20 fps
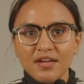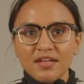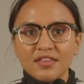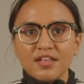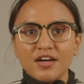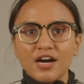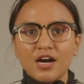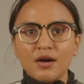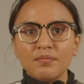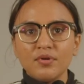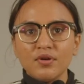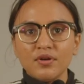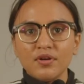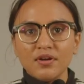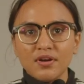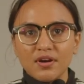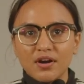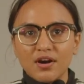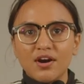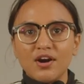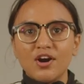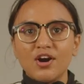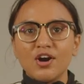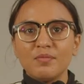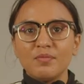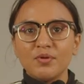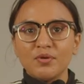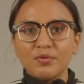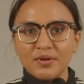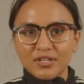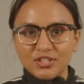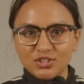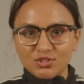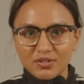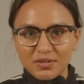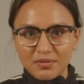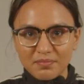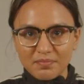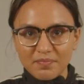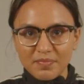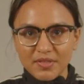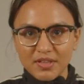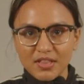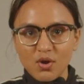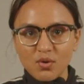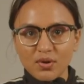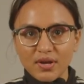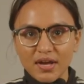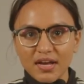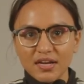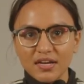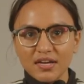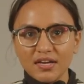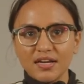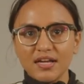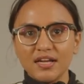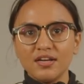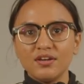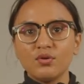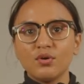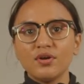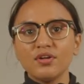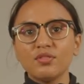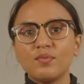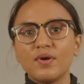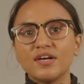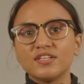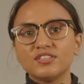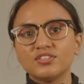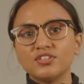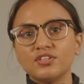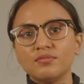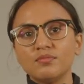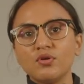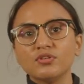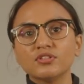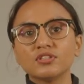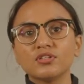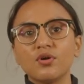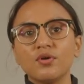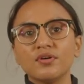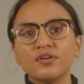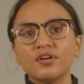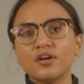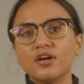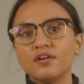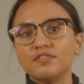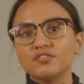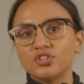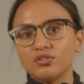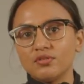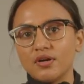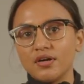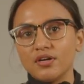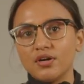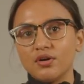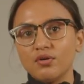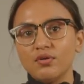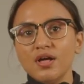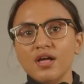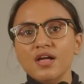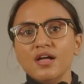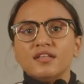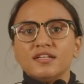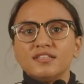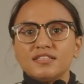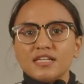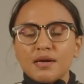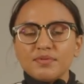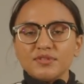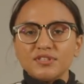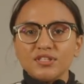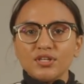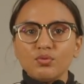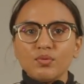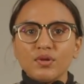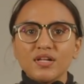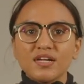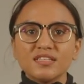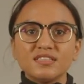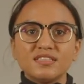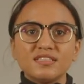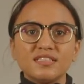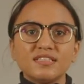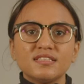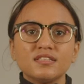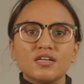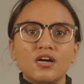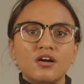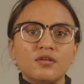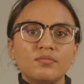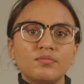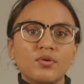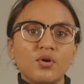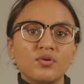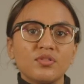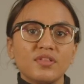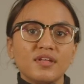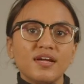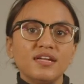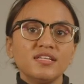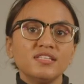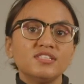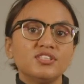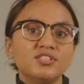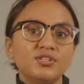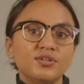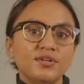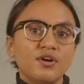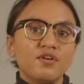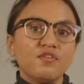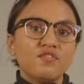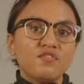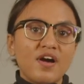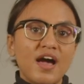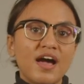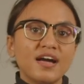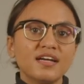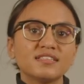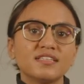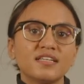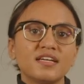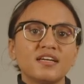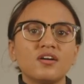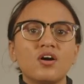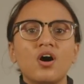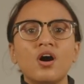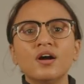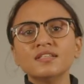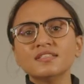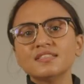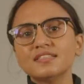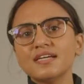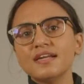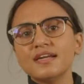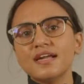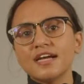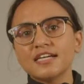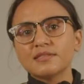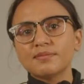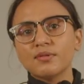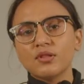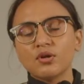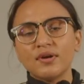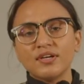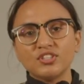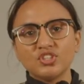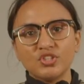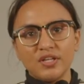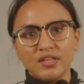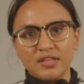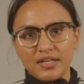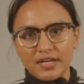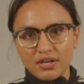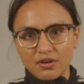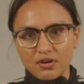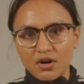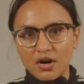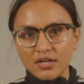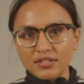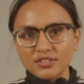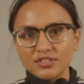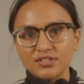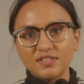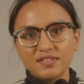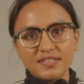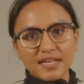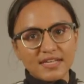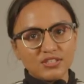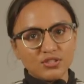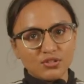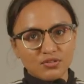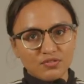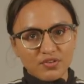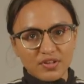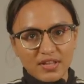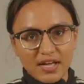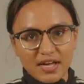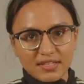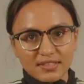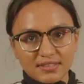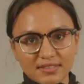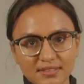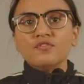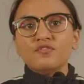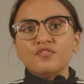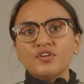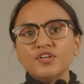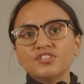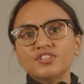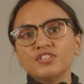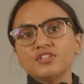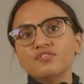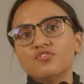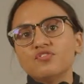the Humber Arboretum, located in northwesternmost corner of Toronto. This episode will consist on both in-studio facts and an on-site exploration later on, so stay tuned for that. First and